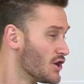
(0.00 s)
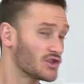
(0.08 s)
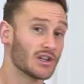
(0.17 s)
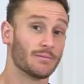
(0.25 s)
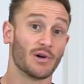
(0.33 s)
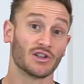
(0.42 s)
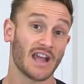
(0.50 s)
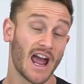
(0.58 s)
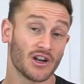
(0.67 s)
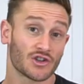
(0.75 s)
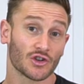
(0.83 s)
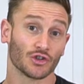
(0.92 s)
So the
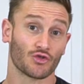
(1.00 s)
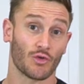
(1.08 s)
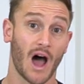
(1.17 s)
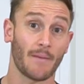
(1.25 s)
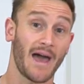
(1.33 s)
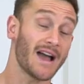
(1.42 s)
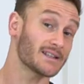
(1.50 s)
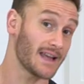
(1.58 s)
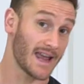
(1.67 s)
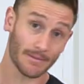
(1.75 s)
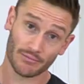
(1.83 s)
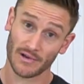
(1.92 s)
potential drawbacks
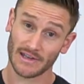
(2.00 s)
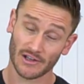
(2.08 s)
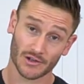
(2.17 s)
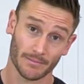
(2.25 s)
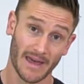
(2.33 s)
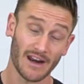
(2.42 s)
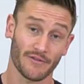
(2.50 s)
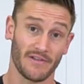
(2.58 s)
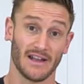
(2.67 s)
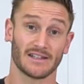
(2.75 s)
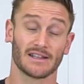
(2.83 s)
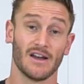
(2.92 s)
and potential
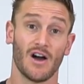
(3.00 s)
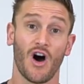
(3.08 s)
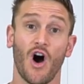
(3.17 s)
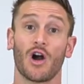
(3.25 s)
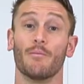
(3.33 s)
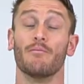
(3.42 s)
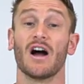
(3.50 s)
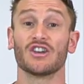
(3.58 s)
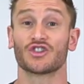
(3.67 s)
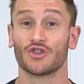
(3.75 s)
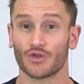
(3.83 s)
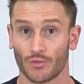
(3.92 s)
benefits are
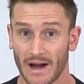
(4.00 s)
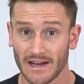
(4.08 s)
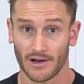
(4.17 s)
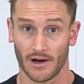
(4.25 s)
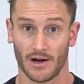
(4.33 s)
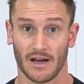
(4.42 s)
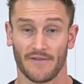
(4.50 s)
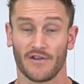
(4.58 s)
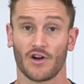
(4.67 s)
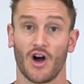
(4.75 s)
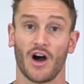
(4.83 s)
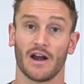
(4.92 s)
much greater if
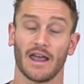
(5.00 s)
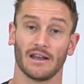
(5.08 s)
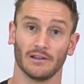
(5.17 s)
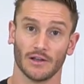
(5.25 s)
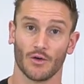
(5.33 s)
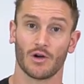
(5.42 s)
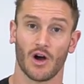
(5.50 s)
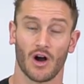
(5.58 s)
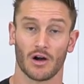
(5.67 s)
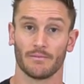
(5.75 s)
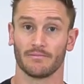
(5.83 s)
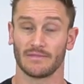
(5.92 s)
you're on a low
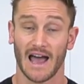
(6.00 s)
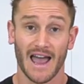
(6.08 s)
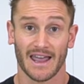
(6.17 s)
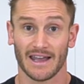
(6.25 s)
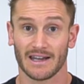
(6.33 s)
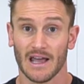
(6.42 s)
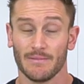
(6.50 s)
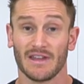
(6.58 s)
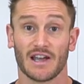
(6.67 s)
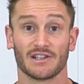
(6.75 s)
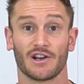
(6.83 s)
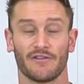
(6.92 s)
carb diet
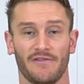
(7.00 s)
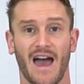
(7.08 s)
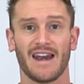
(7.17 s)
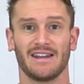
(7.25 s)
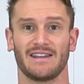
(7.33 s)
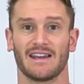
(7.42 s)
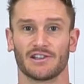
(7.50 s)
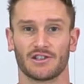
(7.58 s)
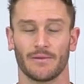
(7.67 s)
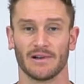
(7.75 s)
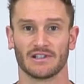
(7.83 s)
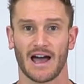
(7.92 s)
because your fat intake is
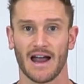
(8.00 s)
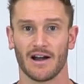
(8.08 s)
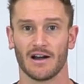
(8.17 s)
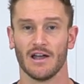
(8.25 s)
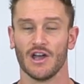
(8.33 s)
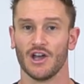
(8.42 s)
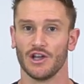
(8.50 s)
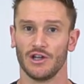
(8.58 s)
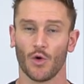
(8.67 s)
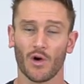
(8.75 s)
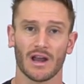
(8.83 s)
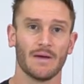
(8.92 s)
so much higher.
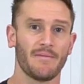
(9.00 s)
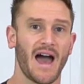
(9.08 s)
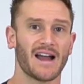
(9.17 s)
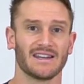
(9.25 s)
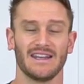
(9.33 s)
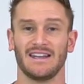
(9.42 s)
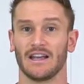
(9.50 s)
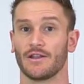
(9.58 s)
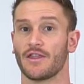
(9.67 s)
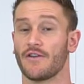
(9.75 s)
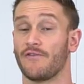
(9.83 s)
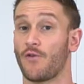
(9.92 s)
Your impact
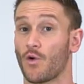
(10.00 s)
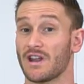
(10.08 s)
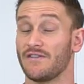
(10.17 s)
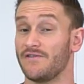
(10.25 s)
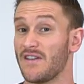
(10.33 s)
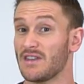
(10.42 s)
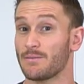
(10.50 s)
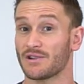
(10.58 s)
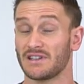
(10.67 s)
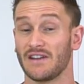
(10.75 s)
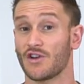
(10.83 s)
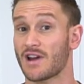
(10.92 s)
eating 40,
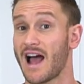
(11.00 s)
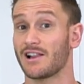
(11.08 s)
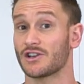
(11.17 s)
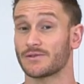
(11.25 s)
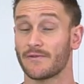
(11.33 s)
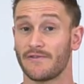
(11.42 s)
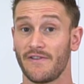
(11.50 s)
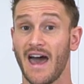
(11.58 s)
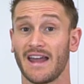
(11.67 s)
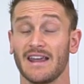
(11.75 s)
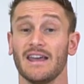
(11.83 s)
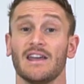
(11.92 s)
50% of your calories from
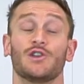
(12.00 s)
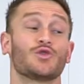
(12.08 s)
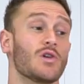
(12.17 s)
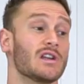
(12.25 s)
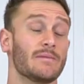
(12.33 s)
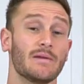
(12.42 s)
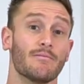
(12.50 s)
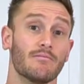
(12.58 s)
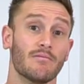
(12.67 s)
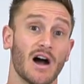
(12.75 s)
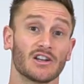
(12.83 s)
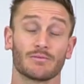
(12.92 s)
fat is going to be
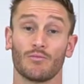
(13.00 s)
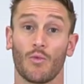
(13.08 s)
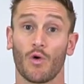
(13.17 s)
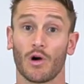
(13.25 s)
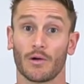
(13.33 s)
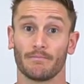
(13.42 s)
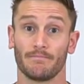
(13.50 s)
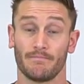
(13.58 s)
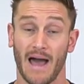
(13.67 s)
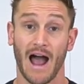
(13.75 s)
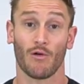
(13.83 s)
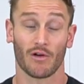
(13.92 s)
much more
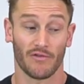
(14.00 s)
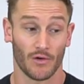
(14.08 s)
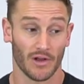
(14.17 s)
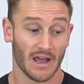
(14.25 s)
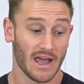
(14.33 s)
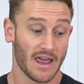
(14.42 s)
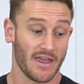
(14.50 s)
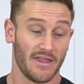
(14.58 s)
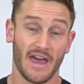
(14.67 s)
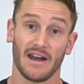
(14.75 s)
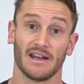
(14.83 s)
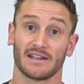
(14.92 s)
powerful
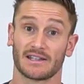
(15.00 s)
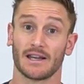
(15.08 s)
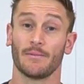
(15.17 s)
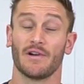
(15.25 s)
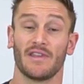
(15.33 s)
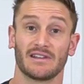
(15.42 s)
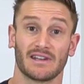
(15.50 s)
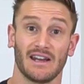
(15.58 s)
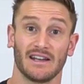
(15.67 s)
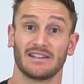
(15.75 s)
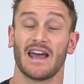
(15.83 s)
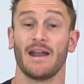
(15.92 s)
than someone that's
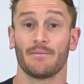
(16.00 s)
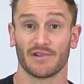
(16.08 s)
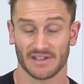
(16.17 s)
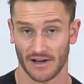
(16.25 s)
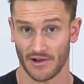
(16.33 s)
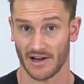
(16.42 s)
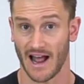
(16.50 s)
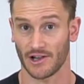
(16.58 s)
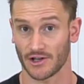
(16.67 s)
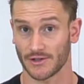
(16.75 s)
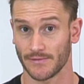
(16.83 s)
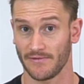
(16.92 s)
getting 10% of their
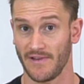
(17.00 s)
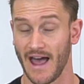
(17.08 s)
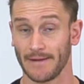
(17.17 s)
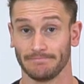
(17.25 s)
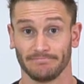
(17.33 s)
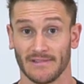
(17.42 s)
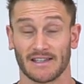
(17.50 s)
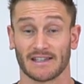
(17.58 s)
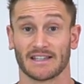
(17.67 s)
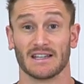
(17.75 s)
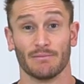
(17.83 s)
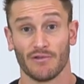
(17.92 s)
calories from fat. This
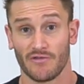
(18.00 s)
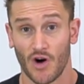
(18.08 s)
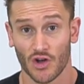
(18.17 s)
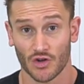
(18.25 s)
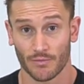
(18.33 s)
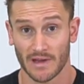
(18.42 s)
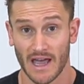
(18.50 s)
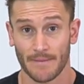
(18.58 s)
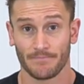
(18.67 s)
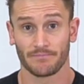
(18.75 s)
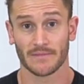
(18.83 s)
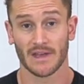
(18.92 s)
is a simple volume game.